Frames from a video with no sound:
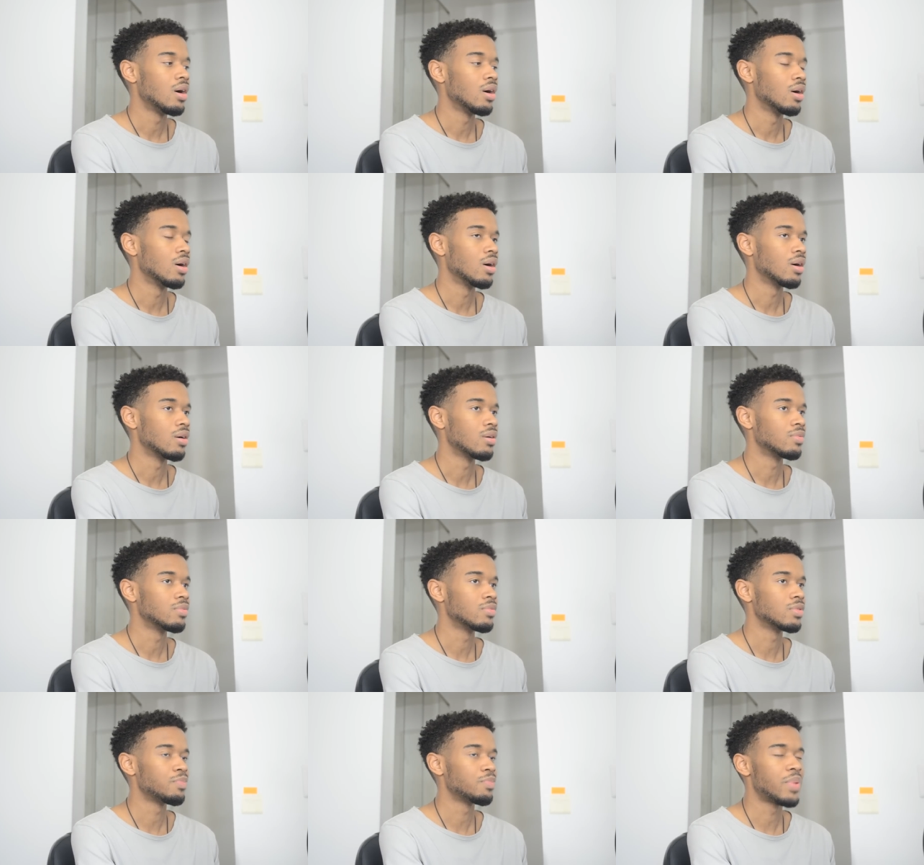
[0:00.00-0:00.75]
Uh,
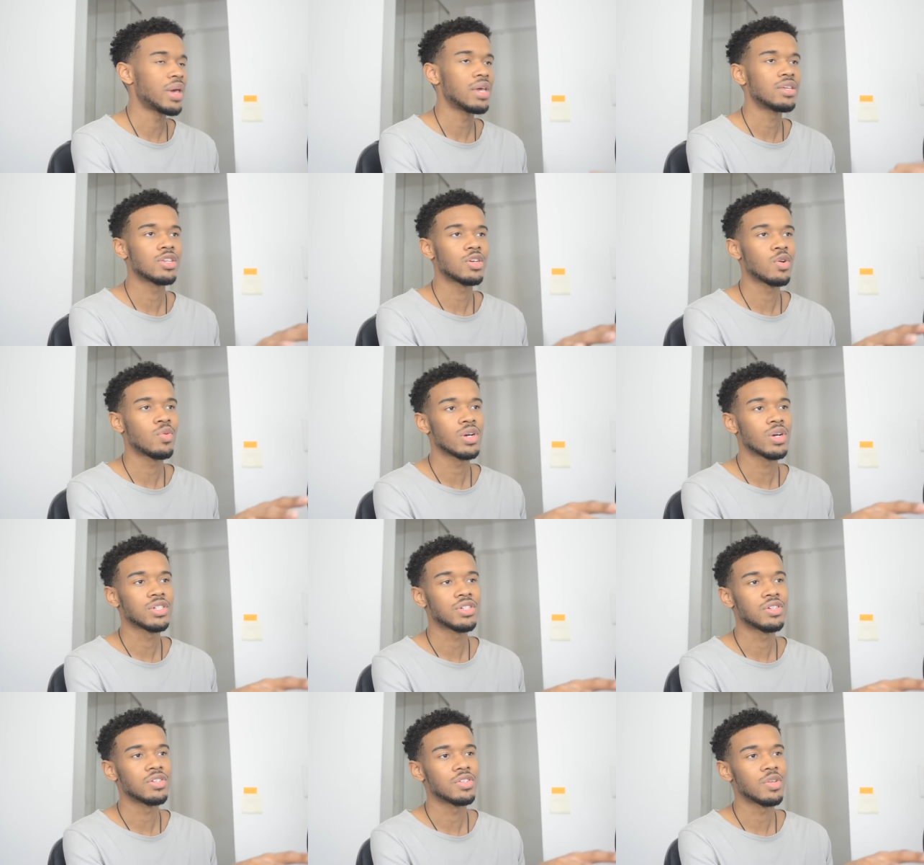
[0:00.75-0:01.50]
basic
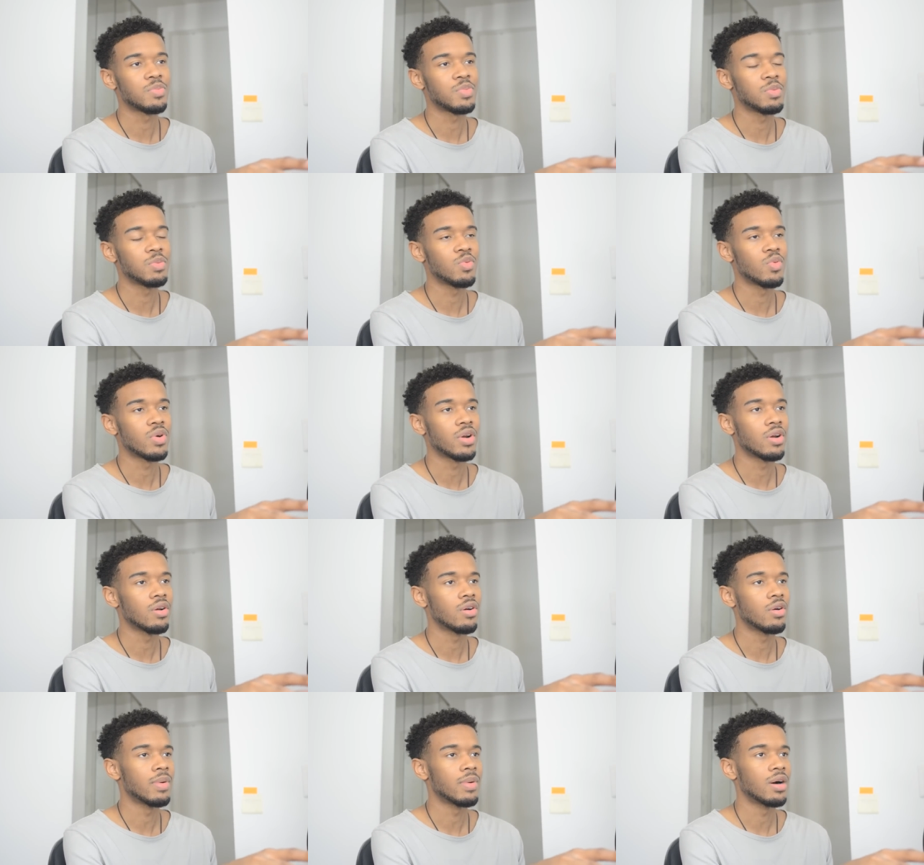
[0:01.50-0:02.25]
questions that people want
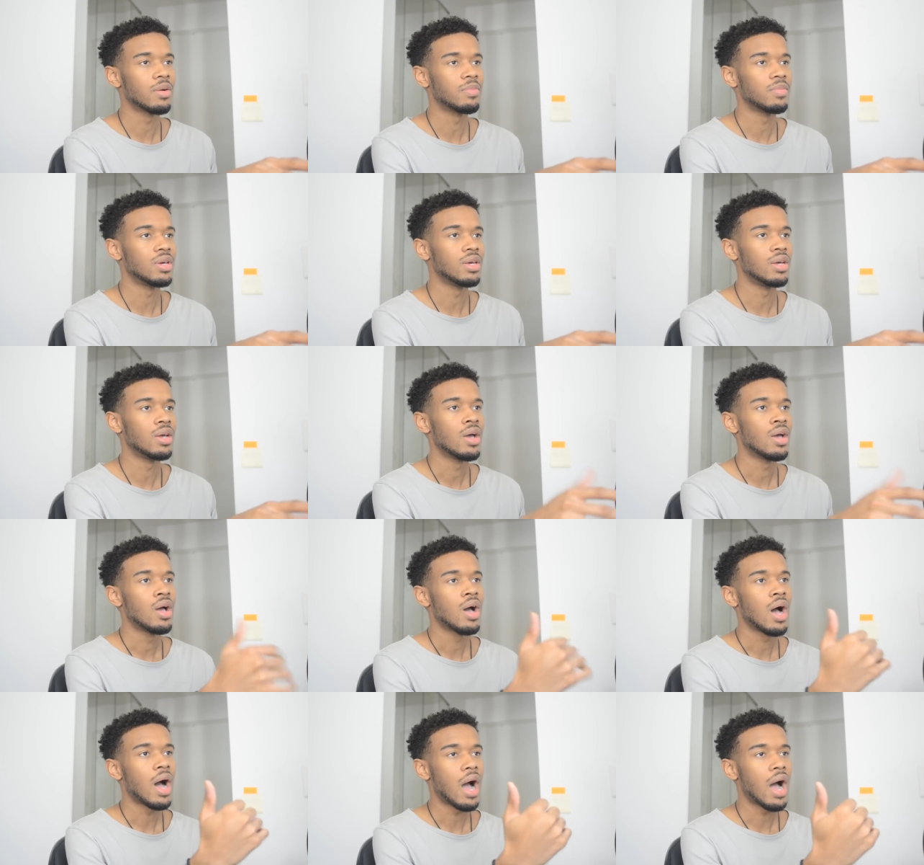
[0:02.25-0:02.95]
to know about me.